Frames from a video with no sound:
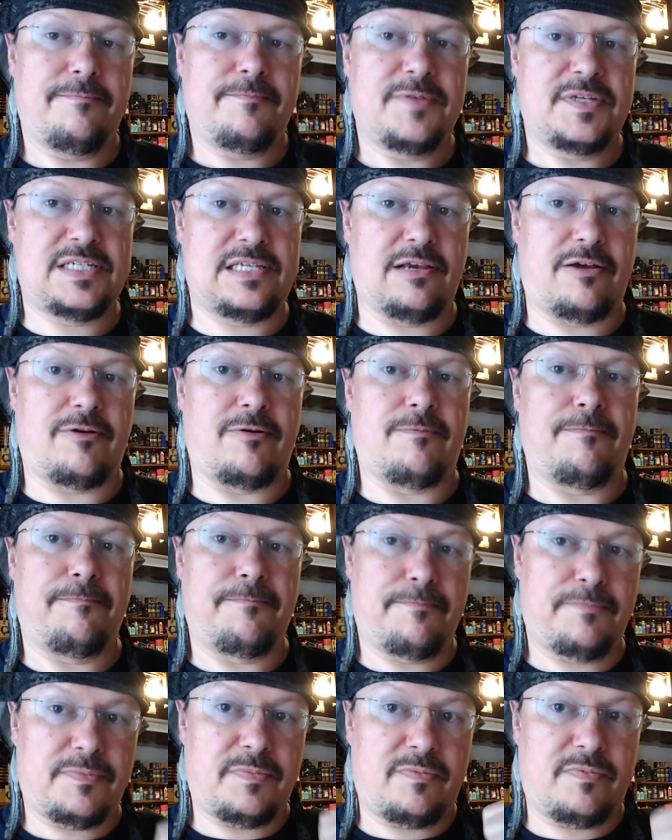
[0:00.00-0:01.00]
So
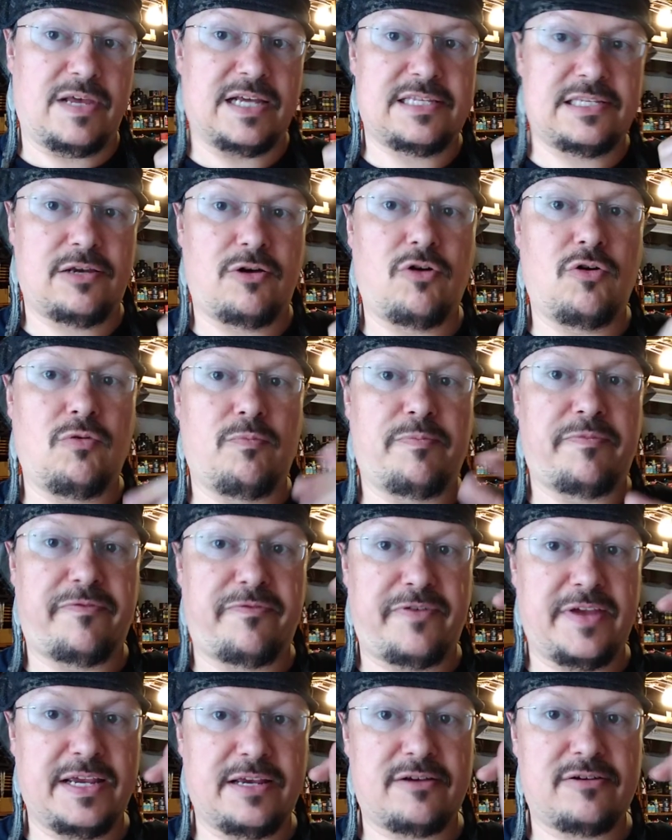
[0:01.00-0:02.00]
let's hope,
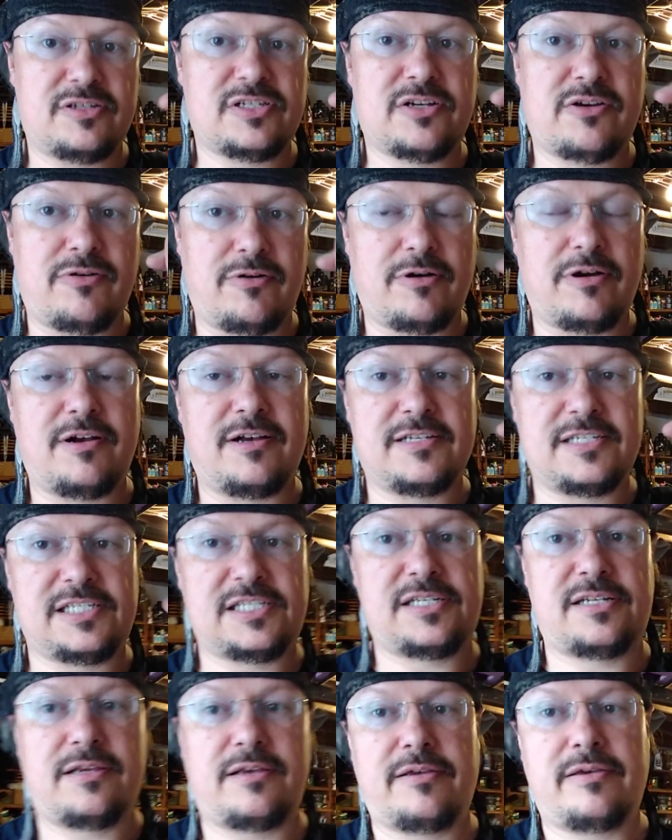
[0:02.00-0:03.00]
fingers
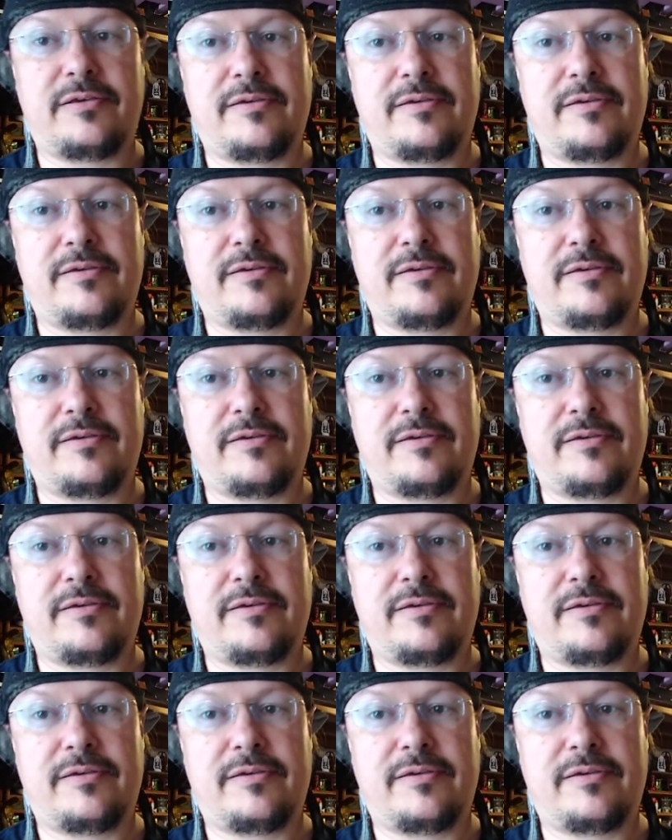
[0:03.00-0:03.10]
crossed.